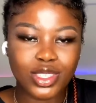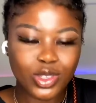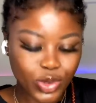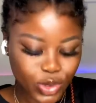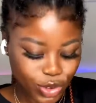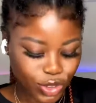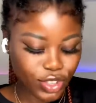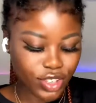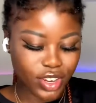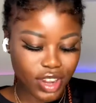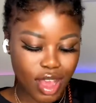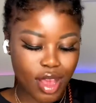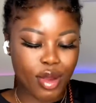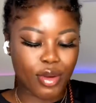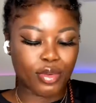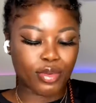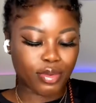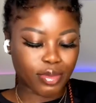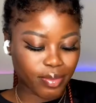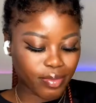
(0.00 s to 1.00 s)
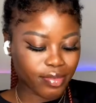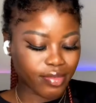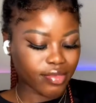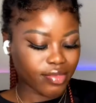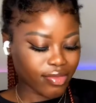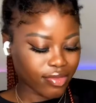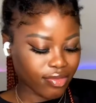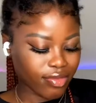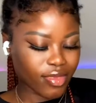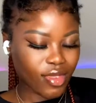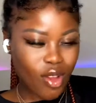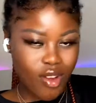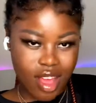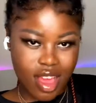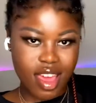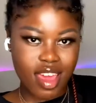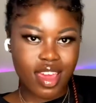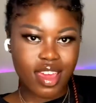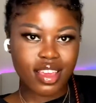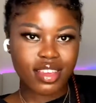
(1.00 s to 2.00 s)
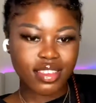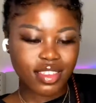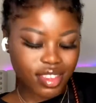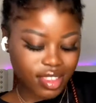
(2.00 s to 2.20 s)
who you know. Okay?